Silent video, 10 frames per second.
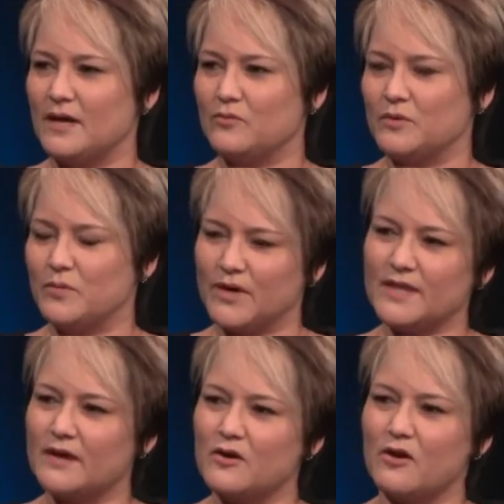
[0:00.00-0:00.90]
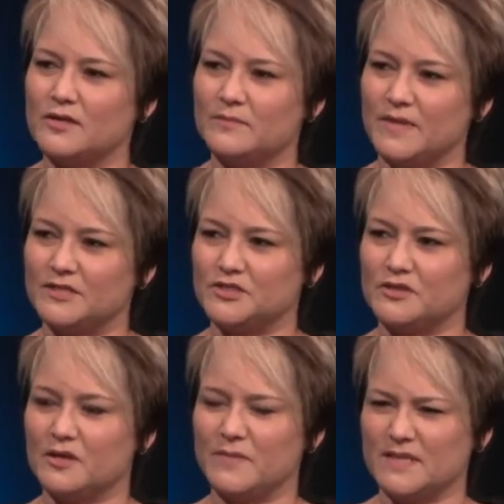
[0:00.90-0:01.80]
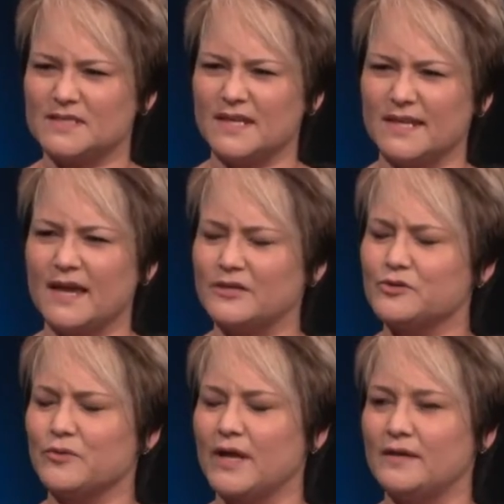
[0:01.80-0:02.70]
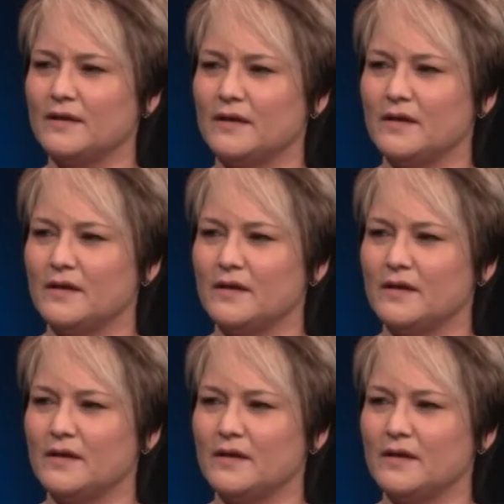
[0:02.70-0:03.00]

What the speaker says: that would bring that condemnation on me and saying, yeah, you're right.